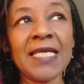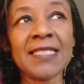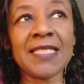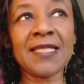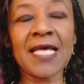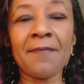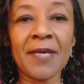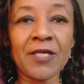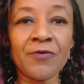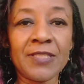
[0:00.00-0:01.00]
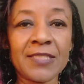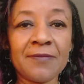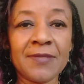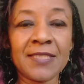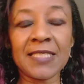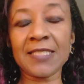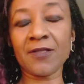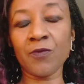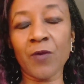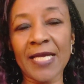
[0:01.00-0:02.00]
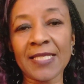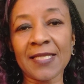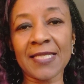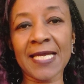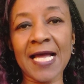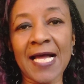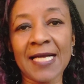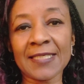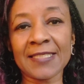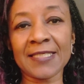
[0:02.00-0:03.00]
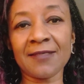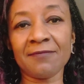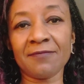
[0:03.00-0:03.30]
Is it their mannerisms? Is it the way that they act?